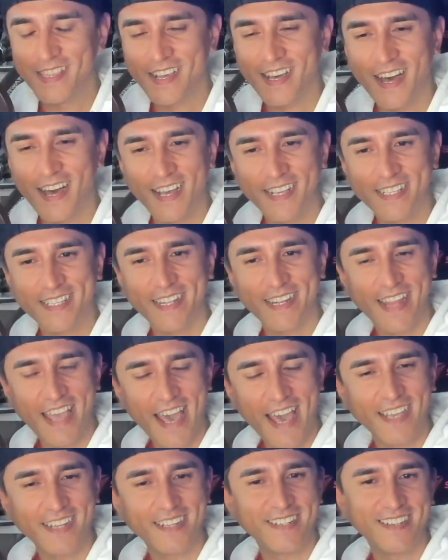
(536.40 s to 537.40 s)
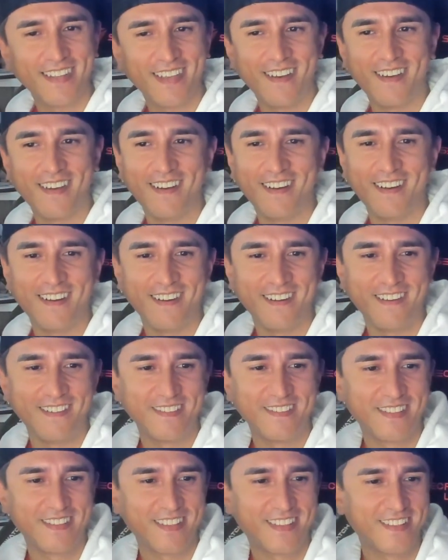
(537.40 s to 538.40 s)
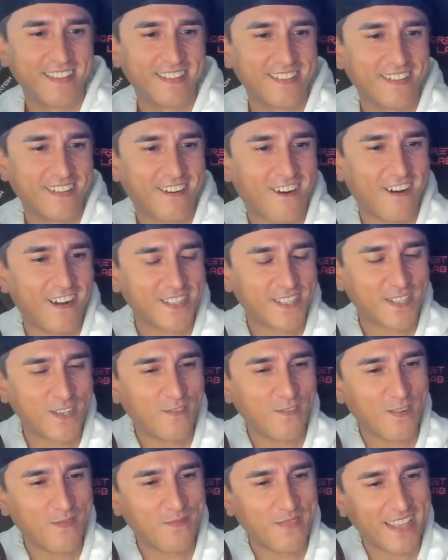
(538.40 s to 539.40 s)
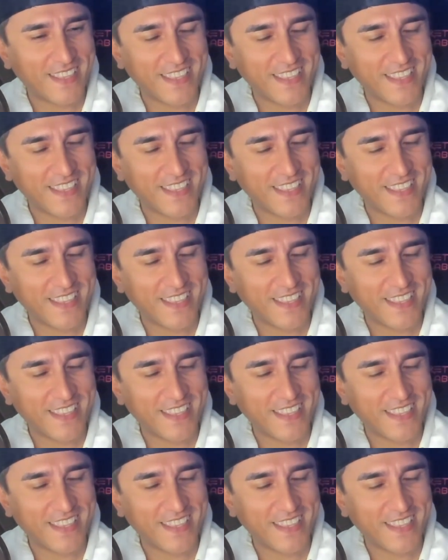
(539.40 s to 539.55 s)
Kai Cenat crossover, man.